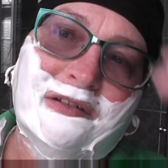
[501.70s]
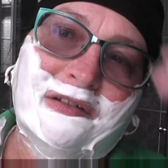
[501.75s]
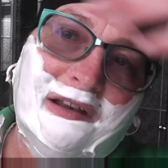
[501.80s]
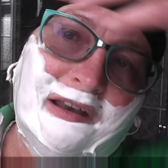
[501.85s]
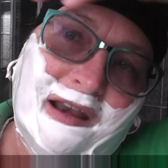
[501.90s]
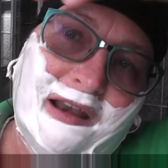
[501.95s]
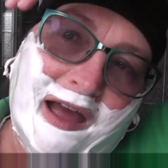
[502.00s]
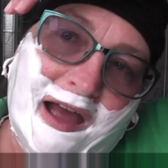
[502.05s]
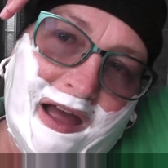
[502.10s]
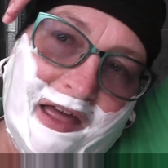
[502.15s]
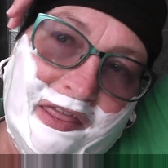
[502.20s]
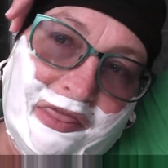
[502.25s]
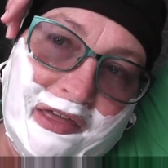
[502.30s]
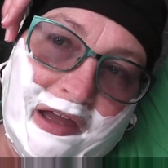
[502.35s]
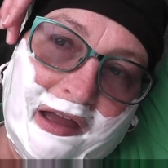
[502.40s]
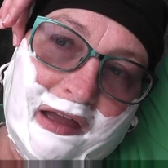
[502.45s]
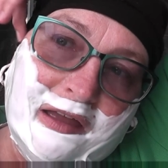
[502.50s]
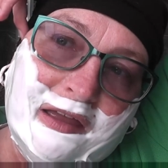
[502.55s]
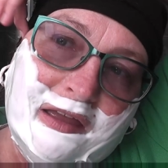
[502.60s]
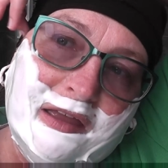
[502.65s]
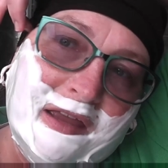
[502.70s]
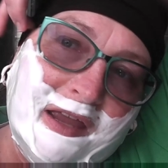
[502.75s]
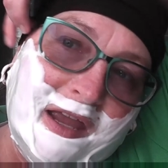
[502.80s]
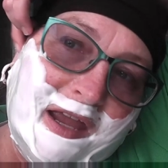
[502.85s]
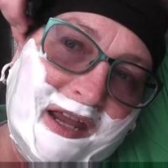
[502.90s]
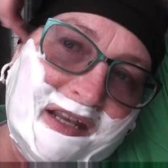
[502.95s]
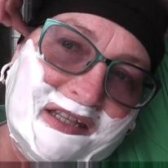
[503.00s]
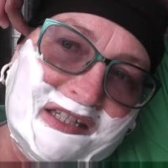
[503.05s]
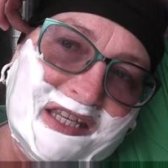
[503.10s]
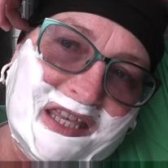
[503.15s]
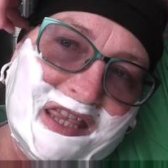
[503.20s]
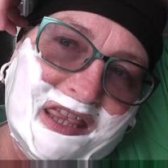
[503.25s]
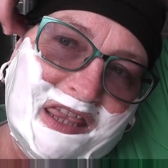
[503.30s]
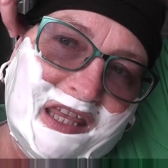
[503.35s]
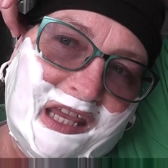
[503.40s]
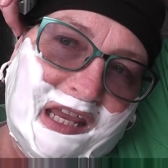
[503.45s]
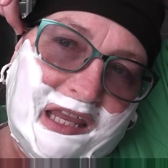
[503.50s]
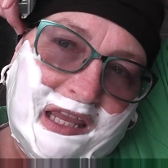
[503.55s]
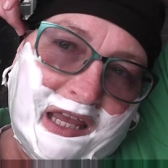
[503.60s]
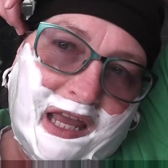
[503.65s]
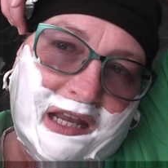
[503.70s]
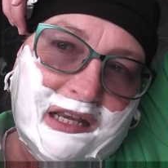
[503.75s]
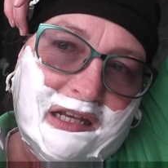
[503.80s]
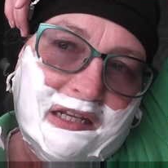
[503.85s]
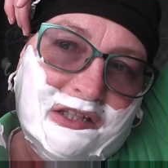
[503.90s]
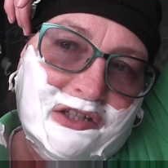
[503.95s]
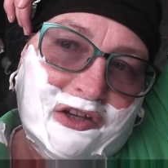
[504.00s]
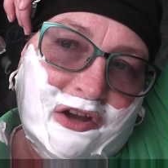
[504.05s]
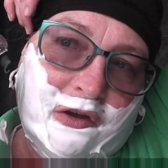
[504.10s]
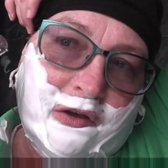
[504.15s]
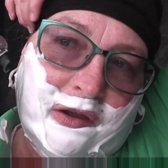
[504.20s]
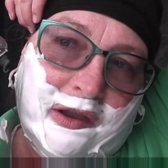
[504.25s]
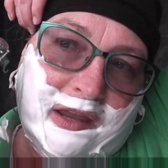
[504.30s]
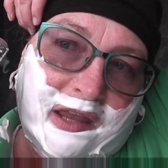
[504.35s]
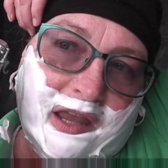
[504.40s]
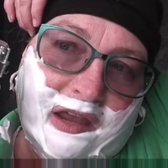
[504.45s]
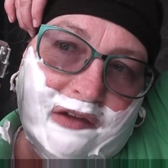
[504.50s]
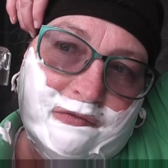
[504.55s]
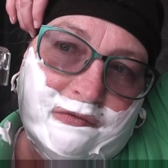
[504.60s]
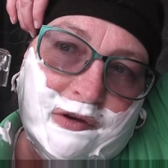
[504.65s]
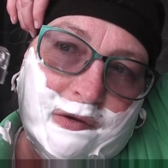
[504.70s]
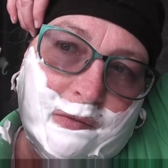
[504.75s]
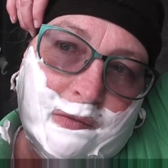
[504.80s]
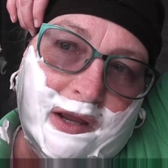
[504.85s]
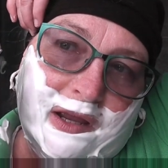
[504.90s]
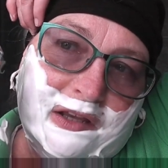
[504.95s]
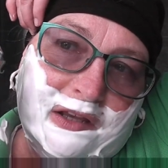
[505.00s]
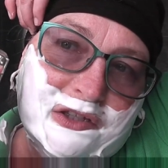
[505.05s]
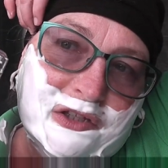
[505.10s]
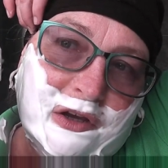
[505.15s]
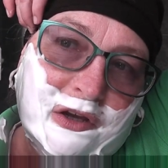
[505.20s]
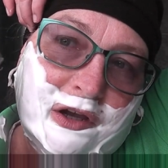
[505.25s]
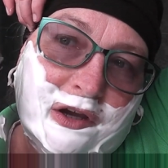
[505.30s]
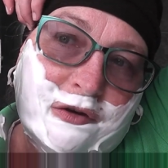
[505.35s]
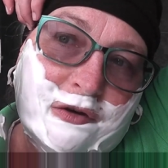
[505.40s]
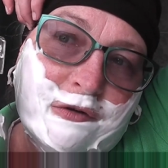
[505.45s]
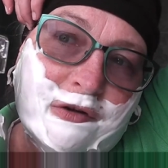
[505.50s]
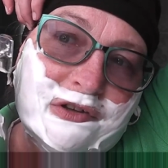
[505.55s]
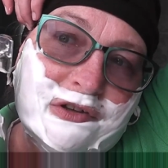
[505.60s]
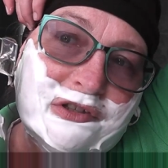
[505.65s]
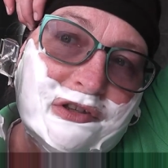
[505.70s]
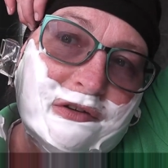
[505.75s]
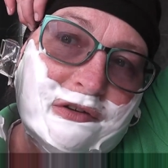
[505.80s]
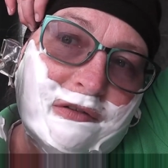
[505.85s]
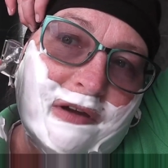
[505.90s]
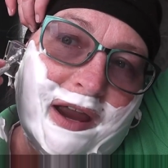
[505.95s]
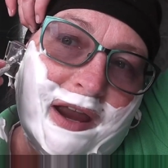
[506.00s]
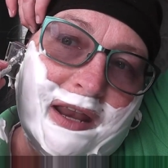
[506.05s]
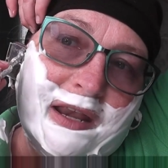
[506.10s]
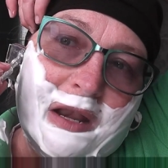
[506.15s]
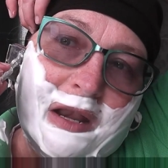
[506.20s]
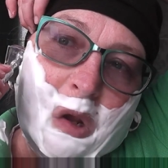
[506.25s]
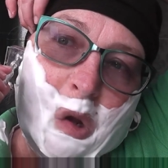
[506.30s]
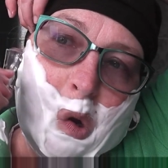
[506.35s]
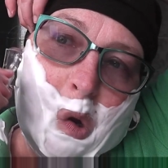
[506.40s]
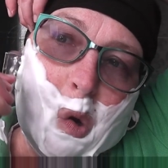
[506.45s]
lather. It's thick and it's going everywhere, so across the grain.